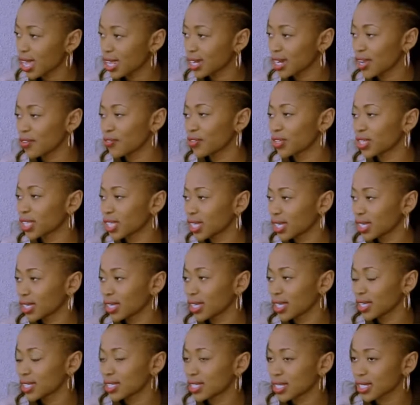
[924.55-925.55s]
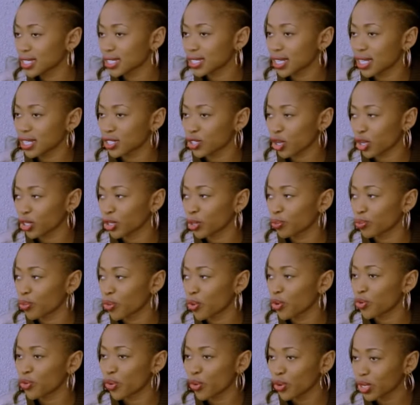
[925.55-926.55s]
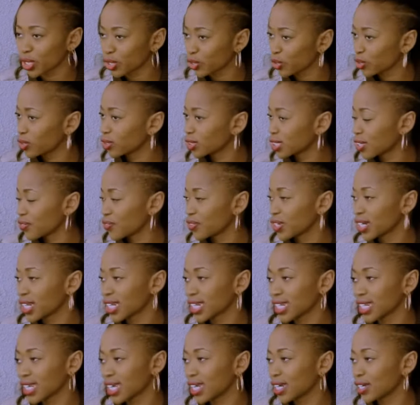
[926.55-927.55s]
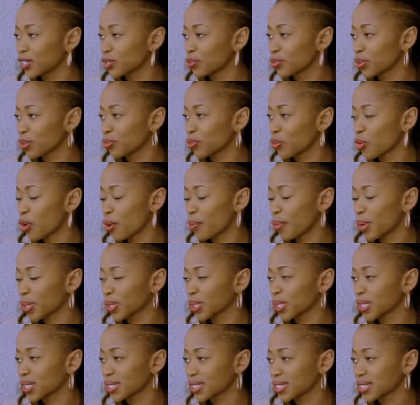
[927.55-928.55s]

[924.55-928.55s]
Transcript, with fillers: and everything is, is has got the ball rolling, you'll definitely hear a little bit more about that.